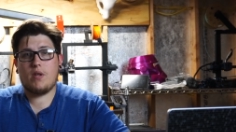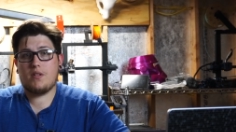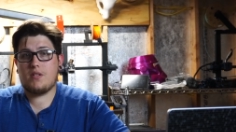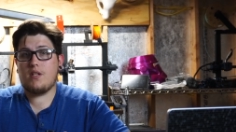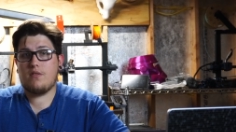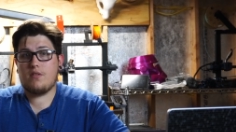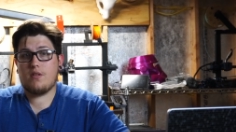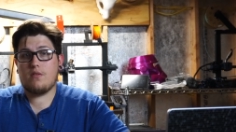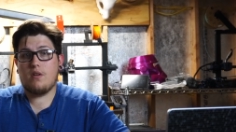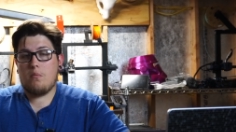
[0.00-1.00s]
continue to
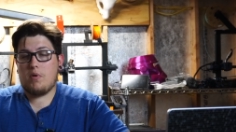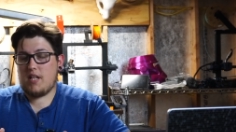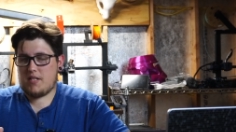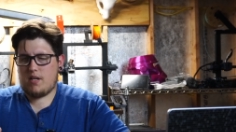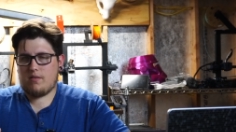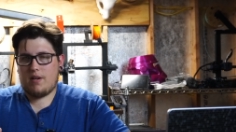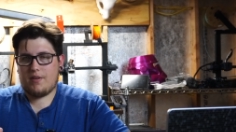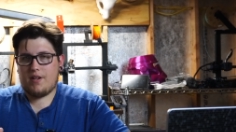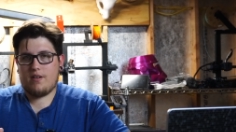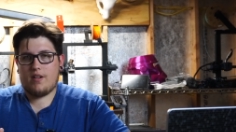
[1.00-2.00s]
do, but that's not why
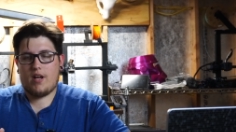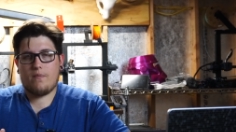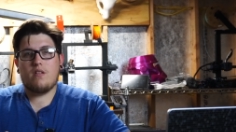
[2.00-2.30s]
we're here today.